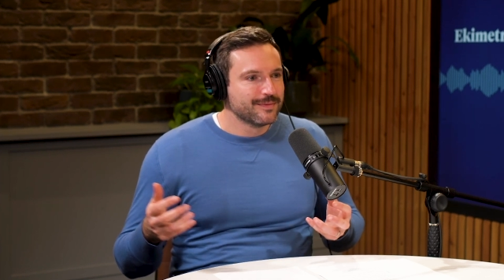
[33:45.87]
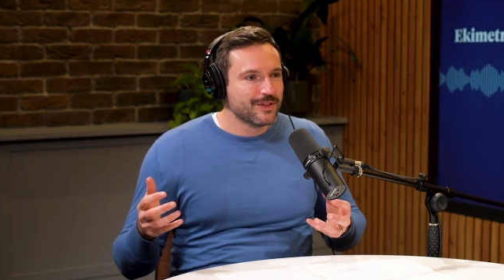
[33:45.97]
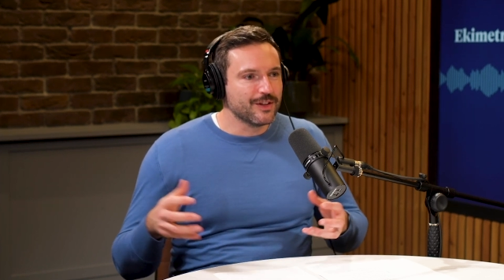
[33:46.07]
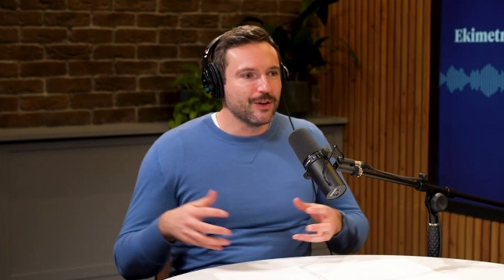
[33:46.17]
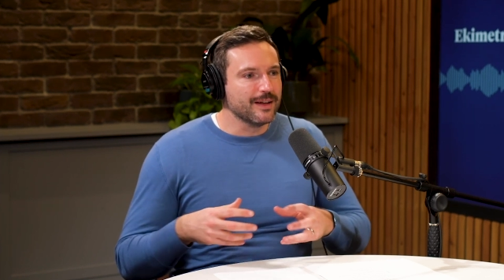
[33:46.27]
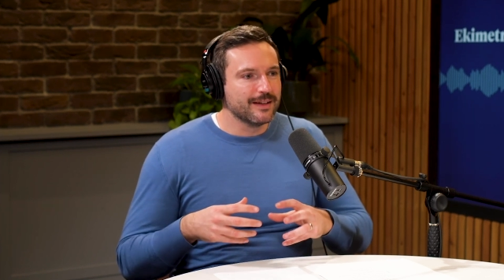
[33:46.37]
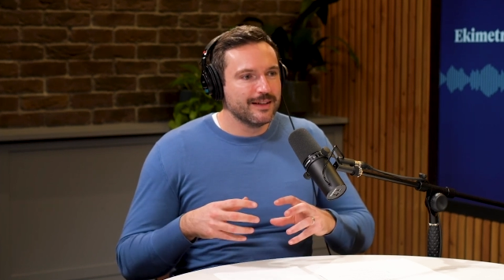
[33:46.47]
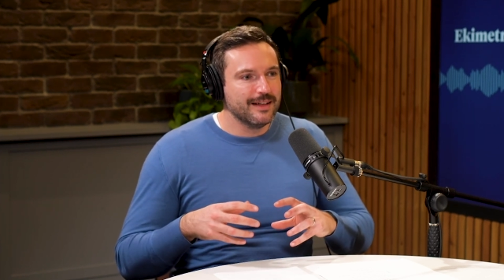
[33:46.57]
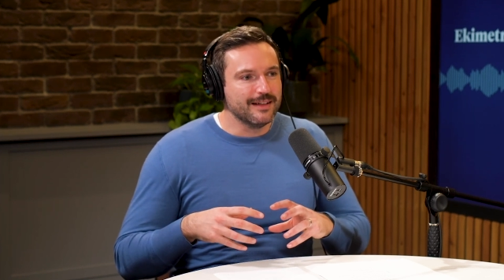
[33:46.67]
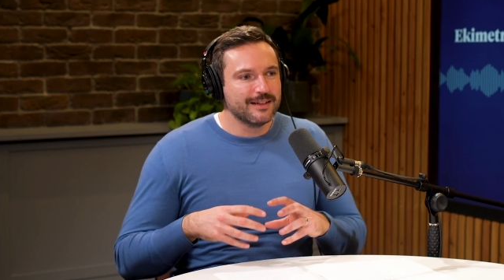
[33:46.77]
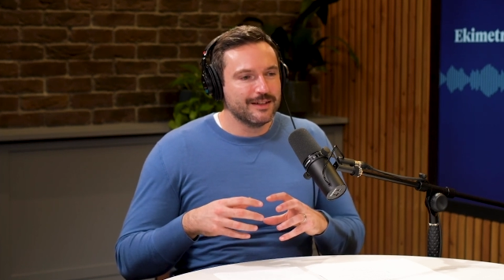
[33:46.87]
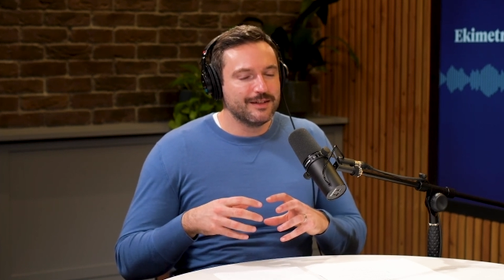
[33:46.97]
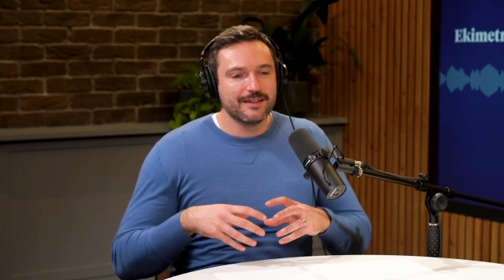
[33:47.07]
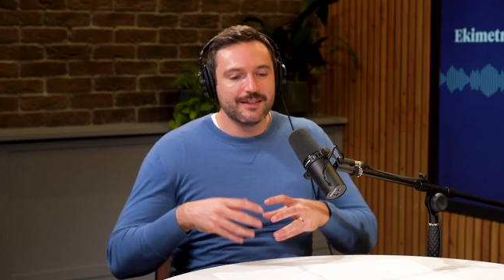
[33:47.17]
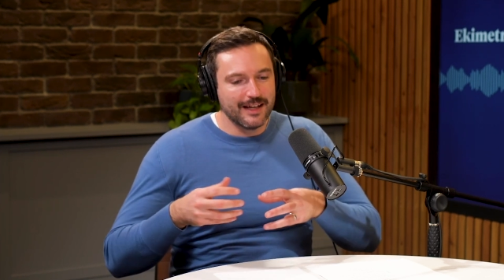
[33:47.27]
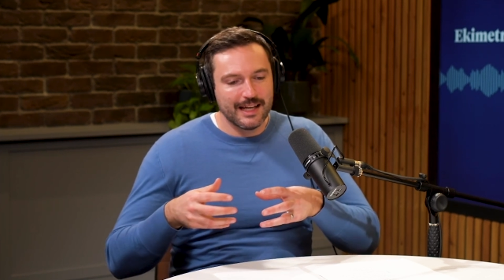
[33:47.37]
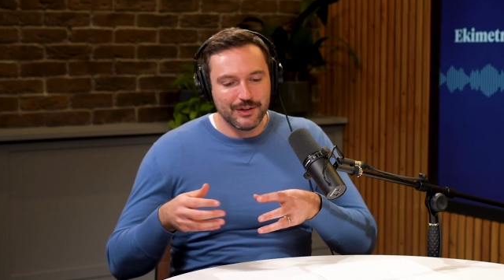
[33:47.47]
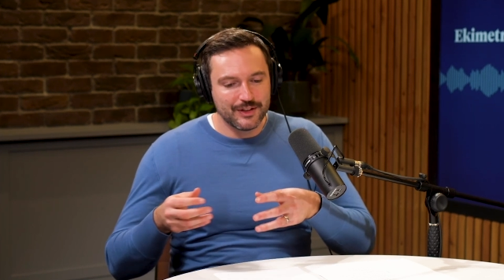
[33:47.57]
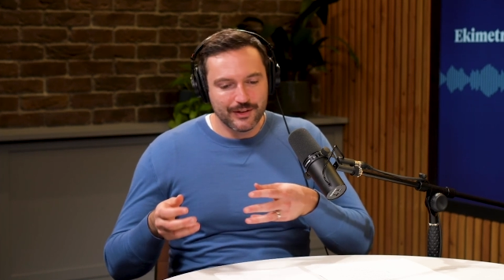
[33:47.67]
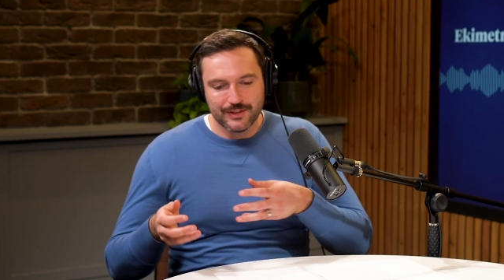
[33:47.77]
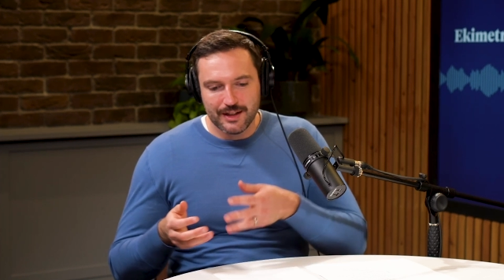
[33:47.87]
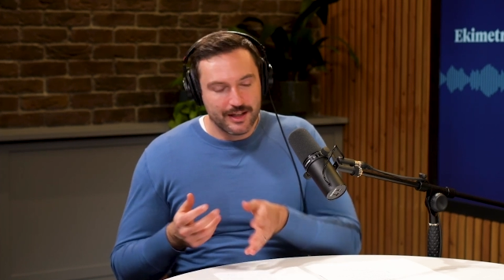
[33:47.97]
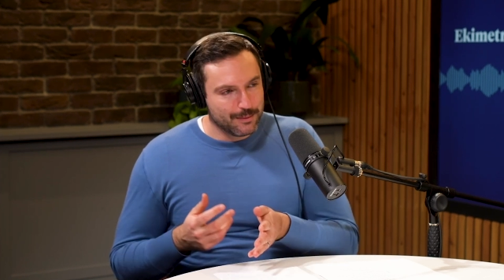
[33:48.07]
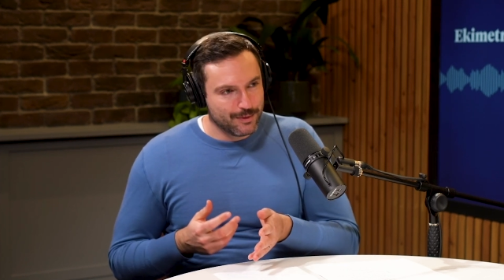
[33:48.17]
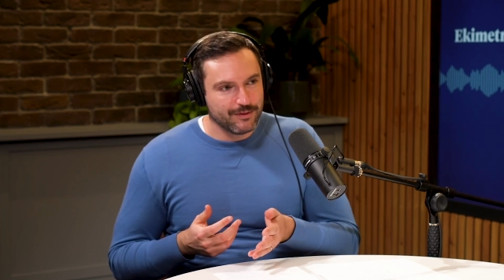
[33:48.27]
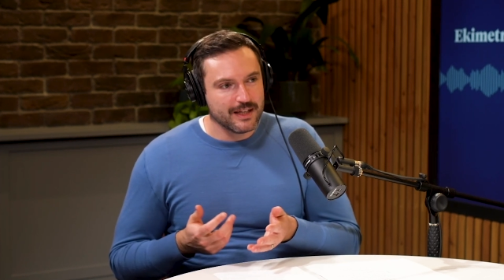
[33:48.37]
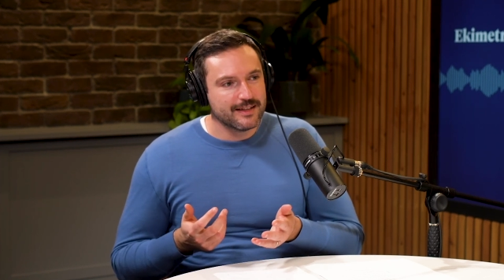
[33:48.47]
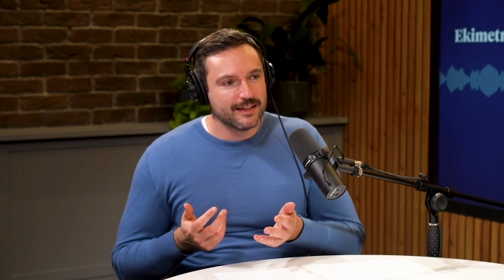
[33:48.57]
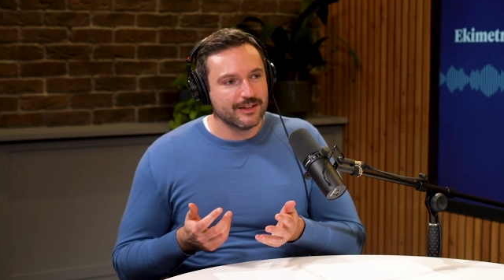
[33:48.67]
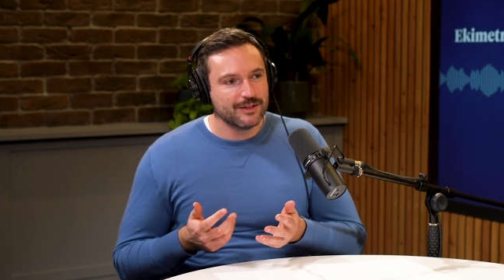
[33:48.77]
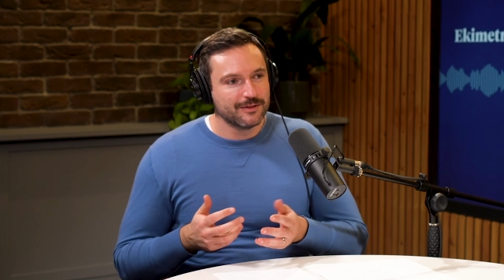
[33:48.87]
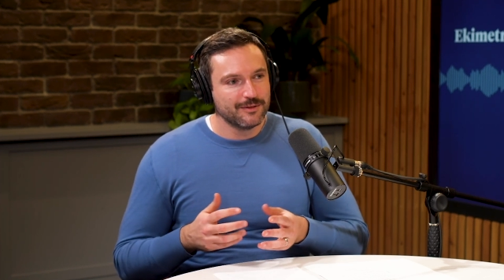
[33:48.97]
So it doesn't allow you to go into the depth of detail,